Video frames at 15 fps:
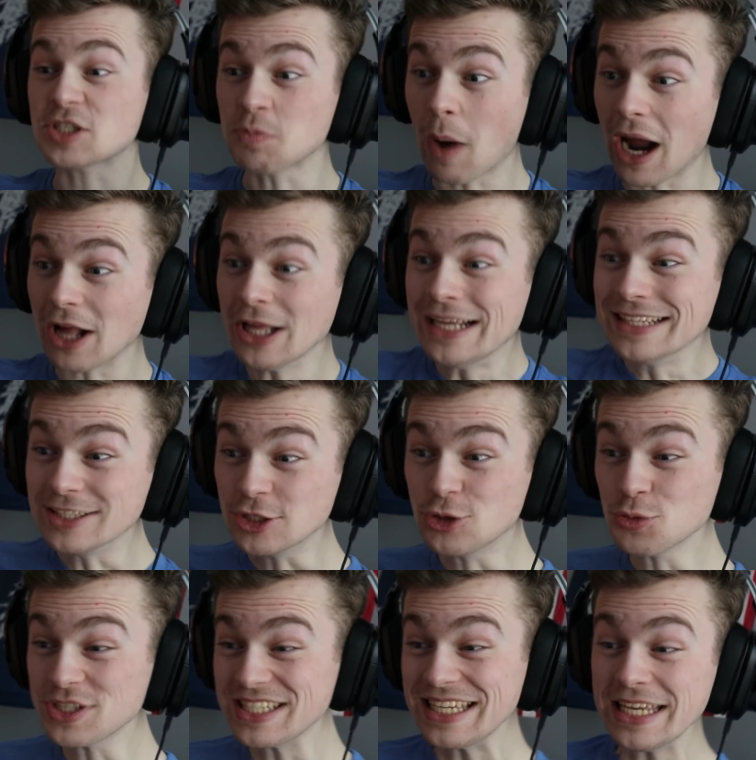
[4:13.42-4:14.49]
smile, did
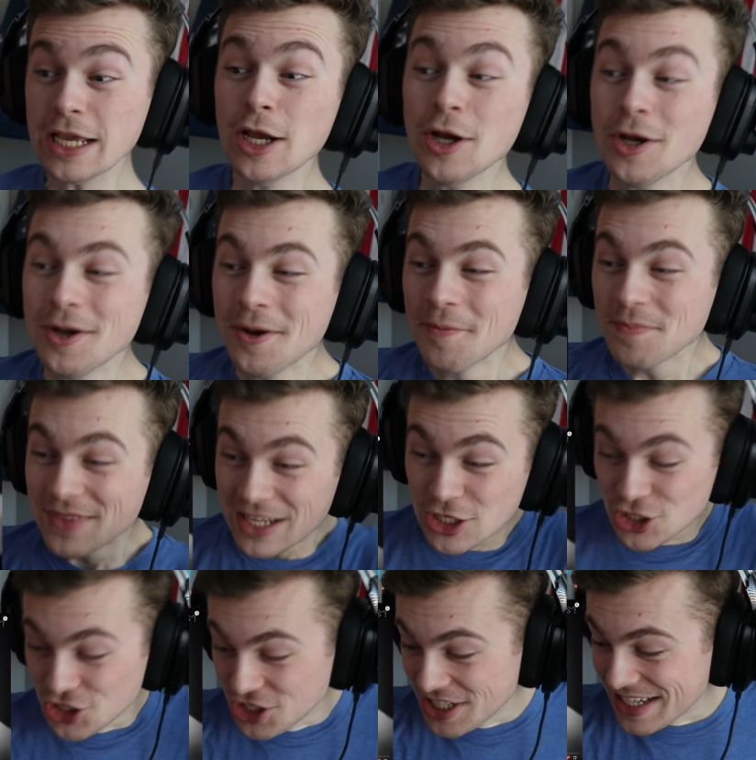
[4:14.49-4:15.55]
you see?
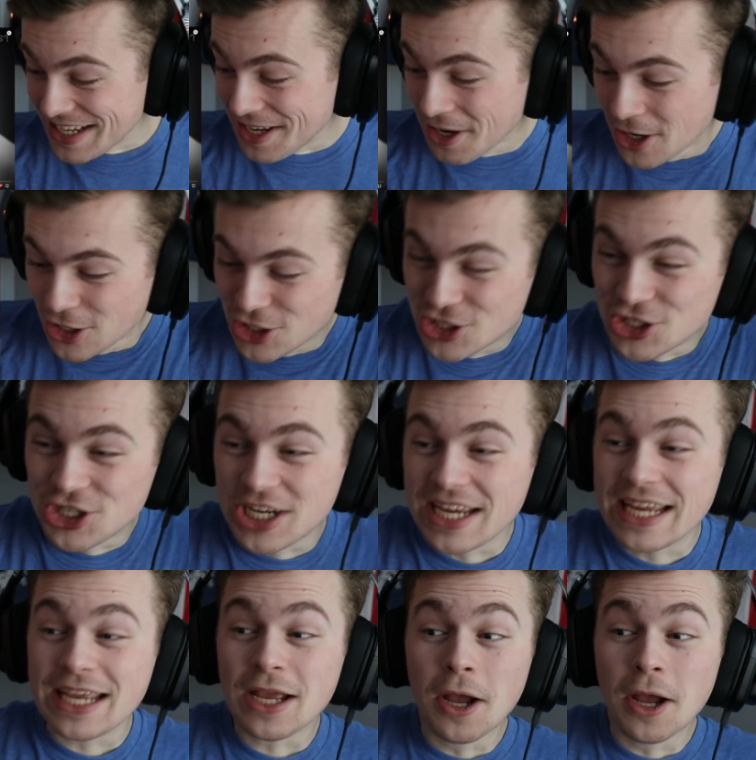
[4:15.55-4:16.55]
She.